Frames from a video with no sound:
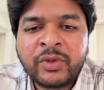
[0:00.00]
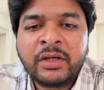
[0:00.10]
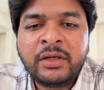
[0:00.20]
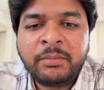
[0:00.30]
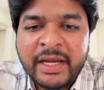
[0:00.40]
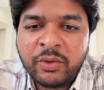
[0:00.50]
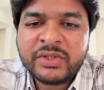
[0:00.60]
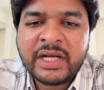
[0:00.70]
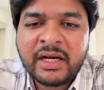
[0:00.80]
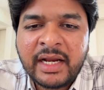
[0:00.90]

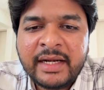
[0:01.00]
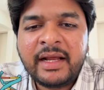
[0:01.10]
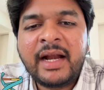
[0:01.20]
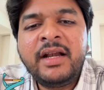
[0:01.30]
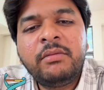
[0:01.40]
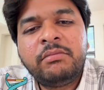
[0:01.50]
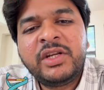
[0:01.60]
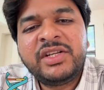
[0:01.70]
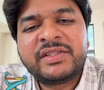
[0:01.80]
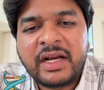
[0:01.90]
microsatellite and
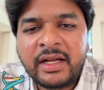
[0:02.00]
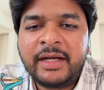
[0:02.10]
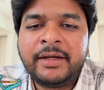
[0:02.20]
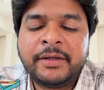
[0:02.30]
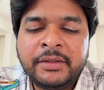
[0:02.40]
mini satellite.